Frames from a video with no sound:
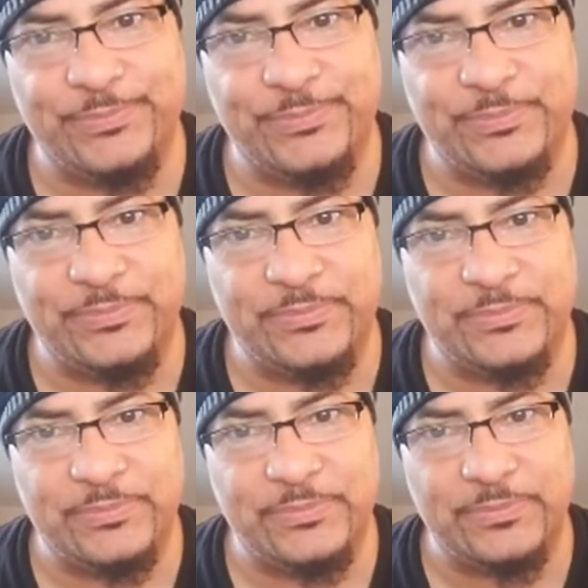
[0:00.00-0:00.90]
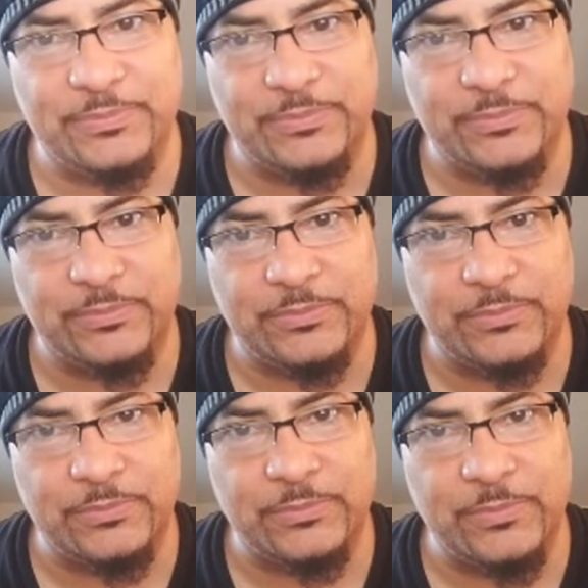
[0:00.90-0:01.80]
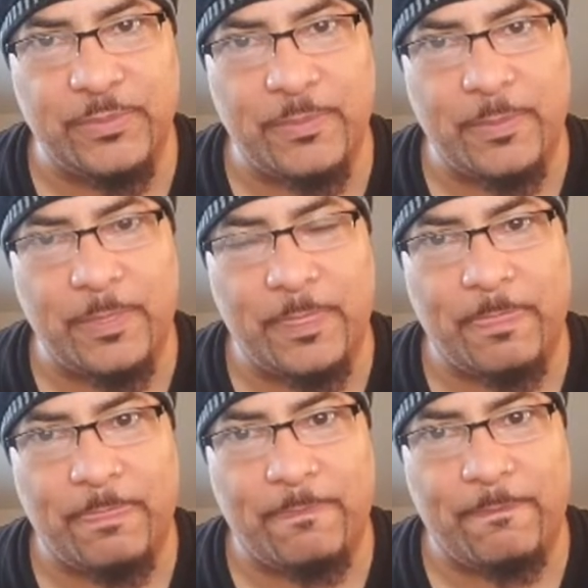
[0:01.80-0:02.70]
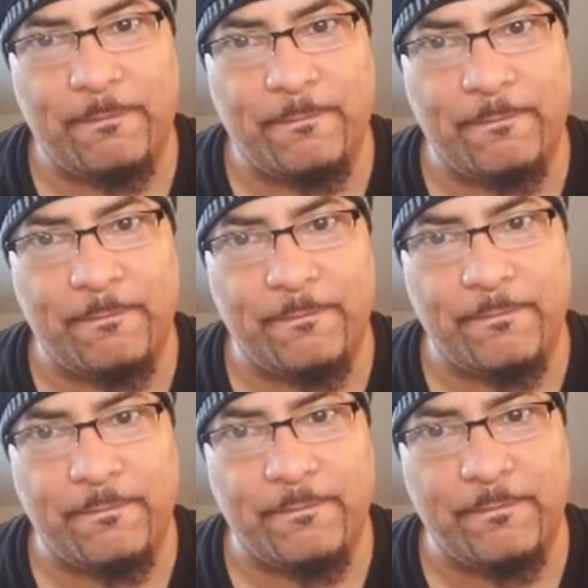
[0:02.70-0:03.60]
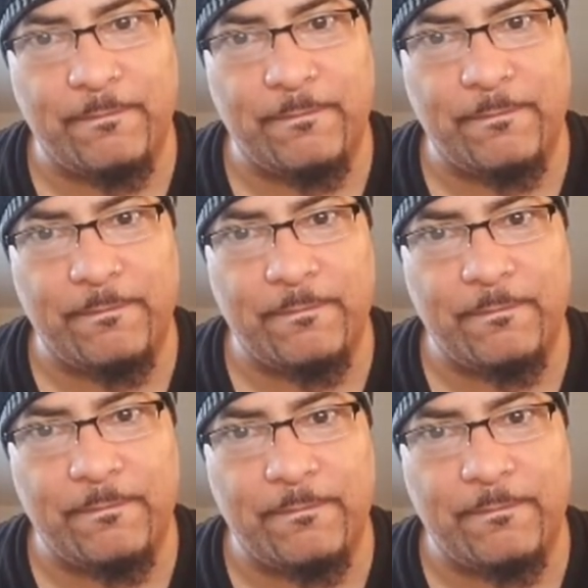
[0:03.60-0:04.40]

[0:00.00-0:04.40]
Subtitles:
This person isn't speaking.